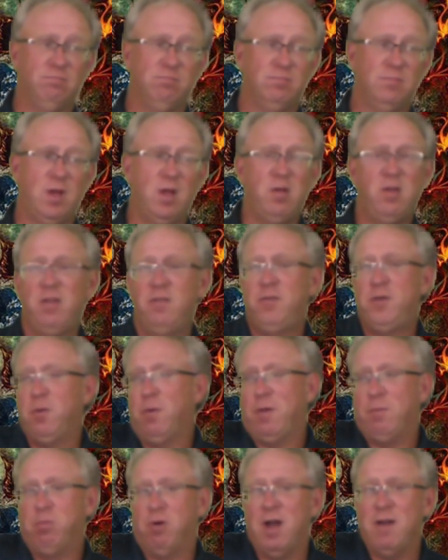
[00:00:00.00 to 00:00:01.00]
If you
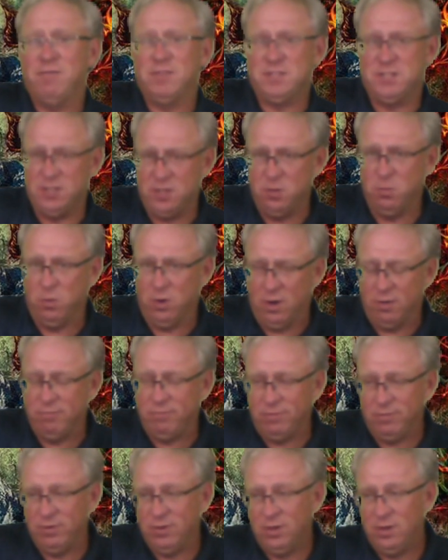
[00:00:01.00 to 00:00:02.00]
read prophecy, you would have,
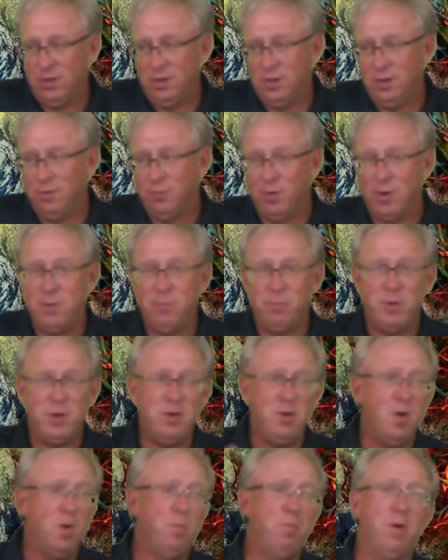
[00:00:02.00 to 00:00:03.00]
right? But
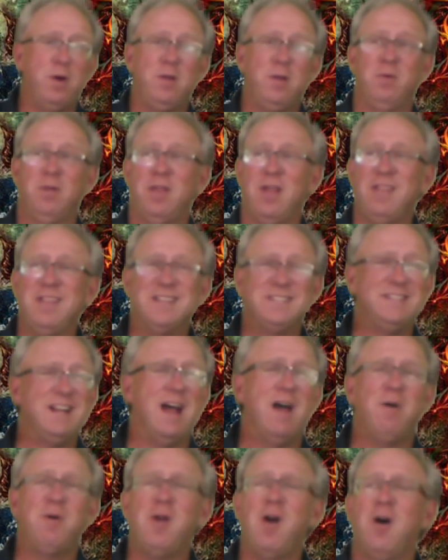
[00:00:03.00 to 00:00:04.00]
nobody would That's not
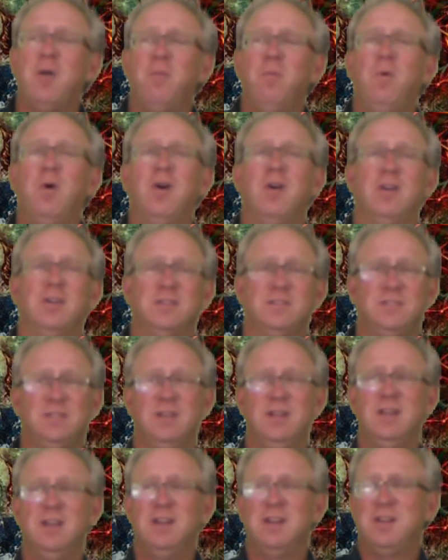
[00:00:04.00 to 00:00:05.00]
how God works.
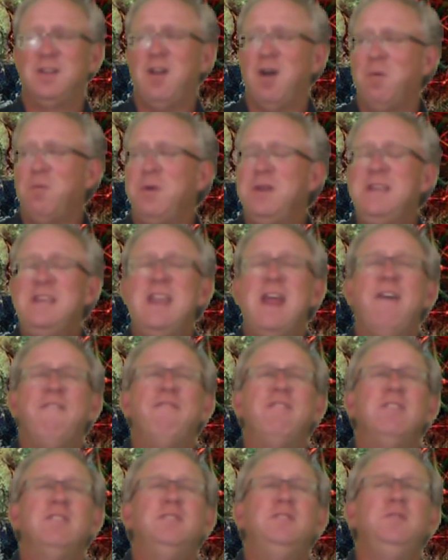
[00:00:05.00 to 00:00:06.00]
God would
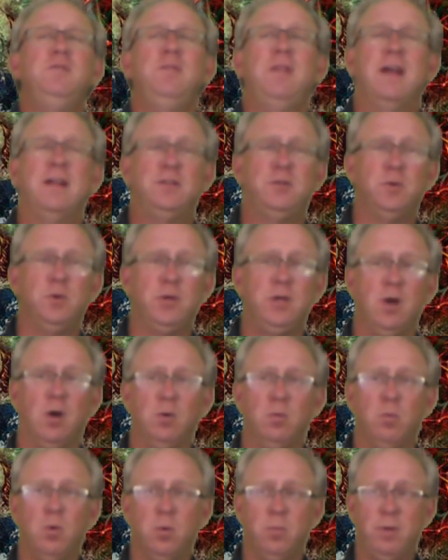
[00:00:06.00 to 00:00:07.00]
never do that to a
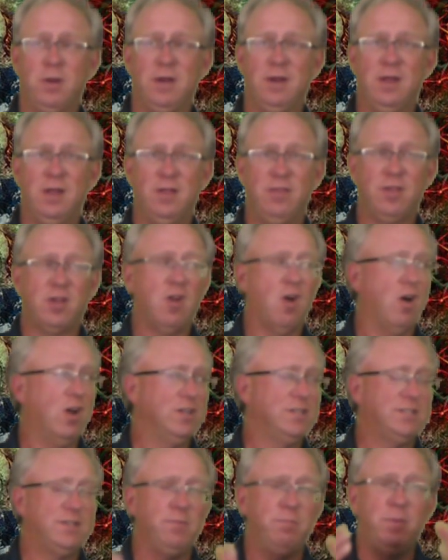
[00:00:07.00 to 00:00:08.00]
young woman. The
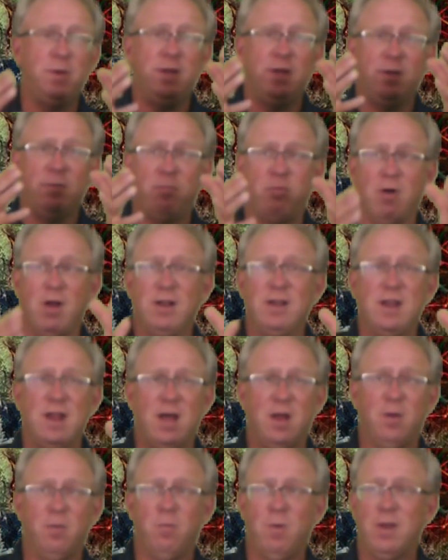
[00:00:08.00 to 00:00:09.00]
cost of being pregnant
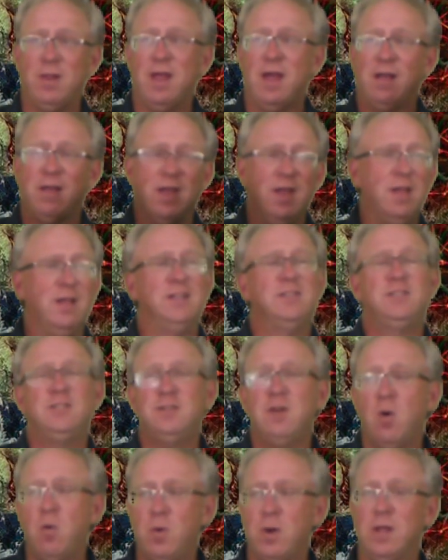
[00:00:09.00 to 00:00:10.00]
out of wedlock,
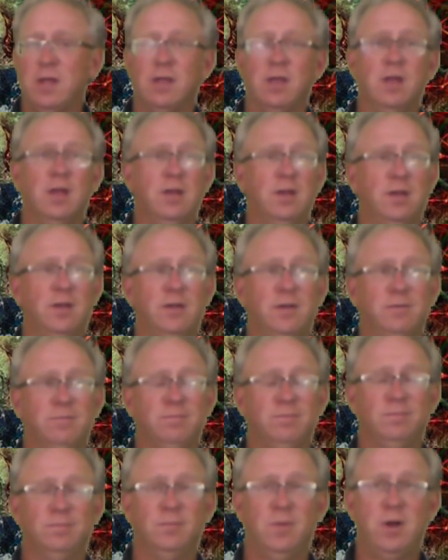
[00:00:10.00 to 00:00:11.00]
stoning,
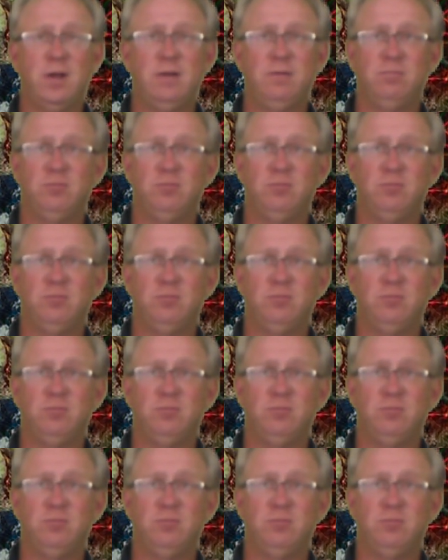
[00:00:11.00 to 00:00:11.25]
right?